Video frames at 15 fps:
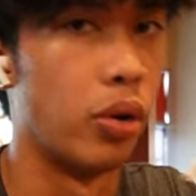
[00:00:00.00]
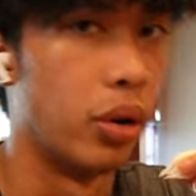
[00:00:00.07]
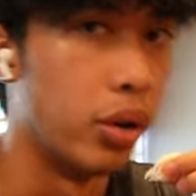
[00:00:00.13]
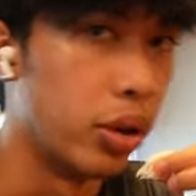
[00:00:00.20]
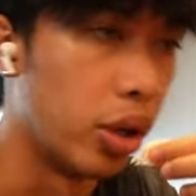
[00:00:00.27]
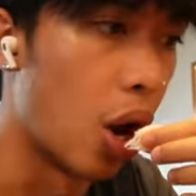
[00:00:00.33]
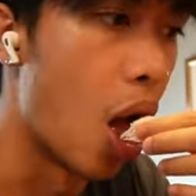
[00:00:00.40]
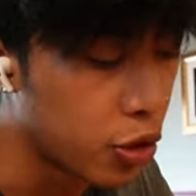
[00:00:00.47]
water,
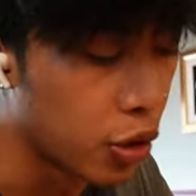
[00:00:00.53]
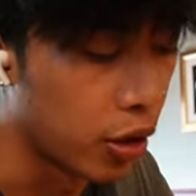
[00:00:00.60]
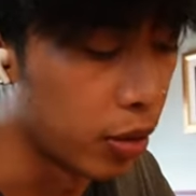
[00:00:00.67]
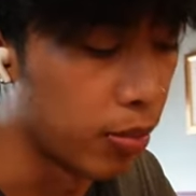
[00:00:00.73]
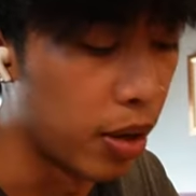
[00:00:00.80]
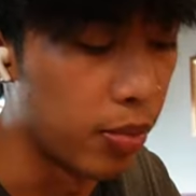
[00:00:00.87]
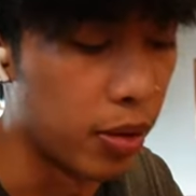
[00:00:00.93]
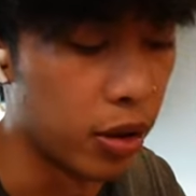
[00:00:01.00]
you know? So I think
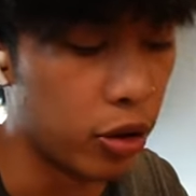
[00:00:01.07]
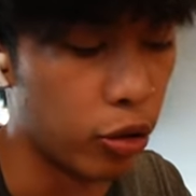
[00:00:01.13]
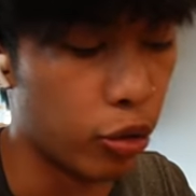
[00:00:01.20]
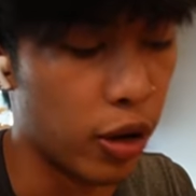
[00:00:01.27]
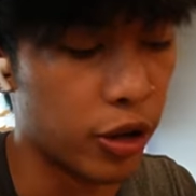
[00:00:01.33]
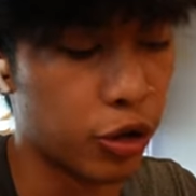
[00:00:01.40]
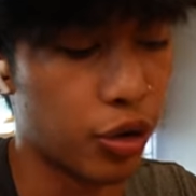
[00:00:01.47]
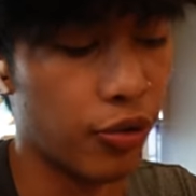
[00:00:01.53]
maybe a
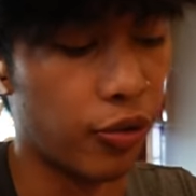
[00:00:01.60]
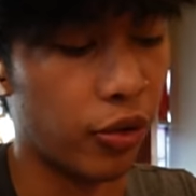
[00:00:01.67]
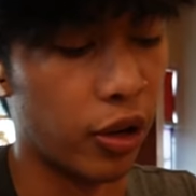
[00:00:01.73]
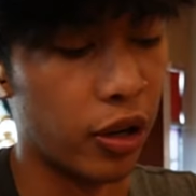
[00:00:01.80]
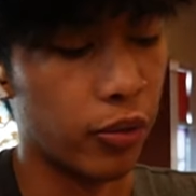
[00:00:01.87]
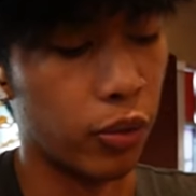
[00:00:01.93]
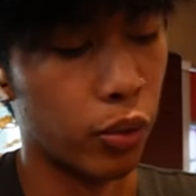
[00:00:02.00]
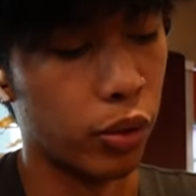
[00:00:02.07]
little extra
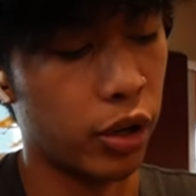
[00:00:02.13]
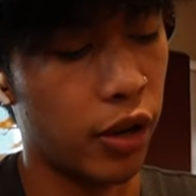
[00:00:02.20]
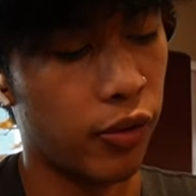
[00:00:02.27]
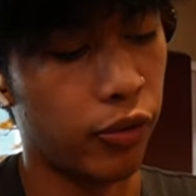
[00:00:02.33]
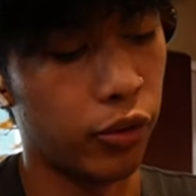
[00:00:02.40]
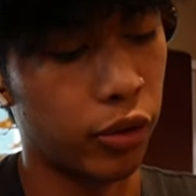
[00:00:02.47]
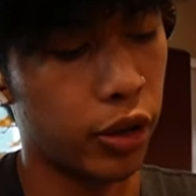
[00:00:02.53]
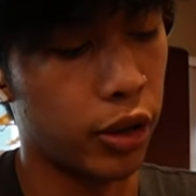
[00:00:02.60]
flavor would
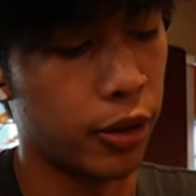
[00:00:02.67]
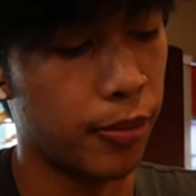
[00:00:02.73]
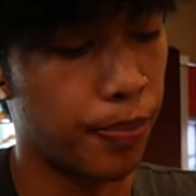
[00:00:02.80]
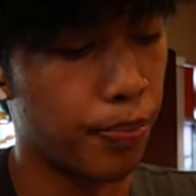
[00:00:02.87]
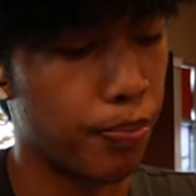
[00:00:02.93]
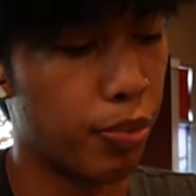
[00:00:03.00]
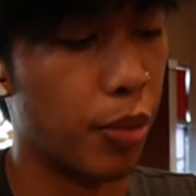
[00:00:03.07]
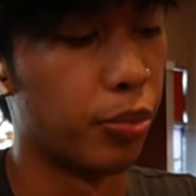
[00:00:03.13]
definitely
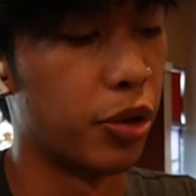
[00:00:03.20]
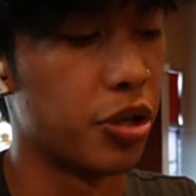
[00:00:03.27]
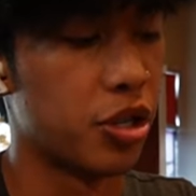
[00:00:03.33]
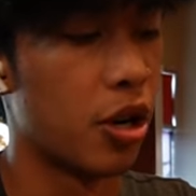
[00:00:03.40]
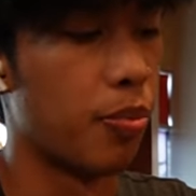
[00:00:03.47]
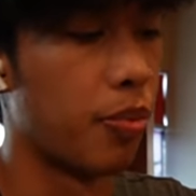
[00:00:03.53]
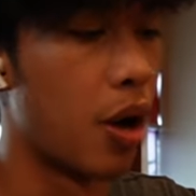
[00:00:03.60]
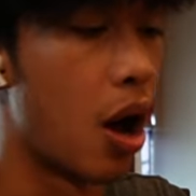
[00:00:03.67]
bump this
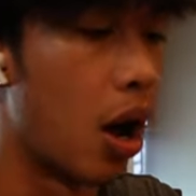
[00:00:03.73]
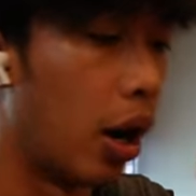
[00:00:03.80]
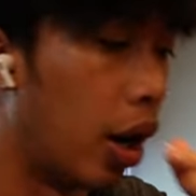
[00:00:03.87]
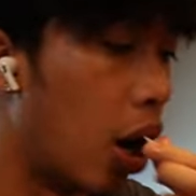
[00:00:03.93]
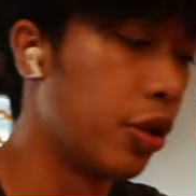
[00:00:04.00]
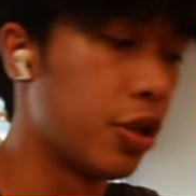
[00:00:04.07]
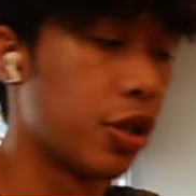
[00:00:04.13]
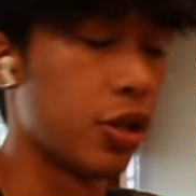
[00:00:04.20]
up
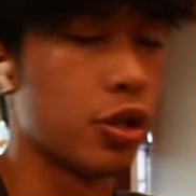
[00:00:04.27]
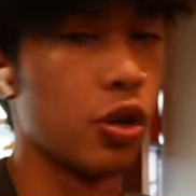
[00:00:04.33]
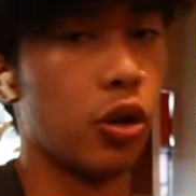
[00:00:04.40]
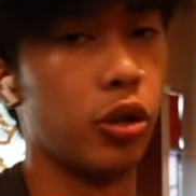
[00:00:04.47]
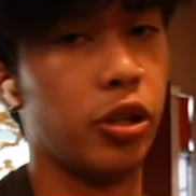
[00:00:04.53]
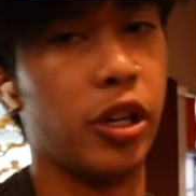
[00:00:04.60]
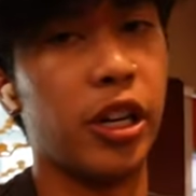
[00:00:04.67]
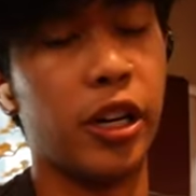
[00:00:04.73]
higher. This is a
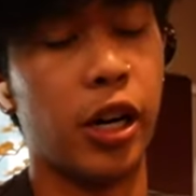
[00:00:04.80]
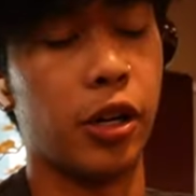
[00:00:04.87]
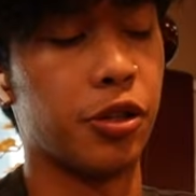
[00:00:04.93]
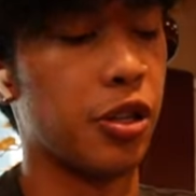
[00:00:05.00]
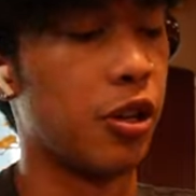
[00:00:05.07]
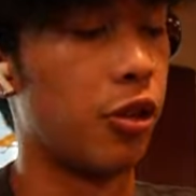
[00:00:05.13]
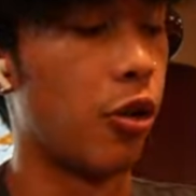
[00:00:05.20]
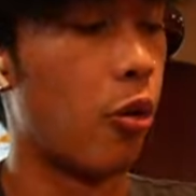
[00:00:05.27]
solid 8 out of 10,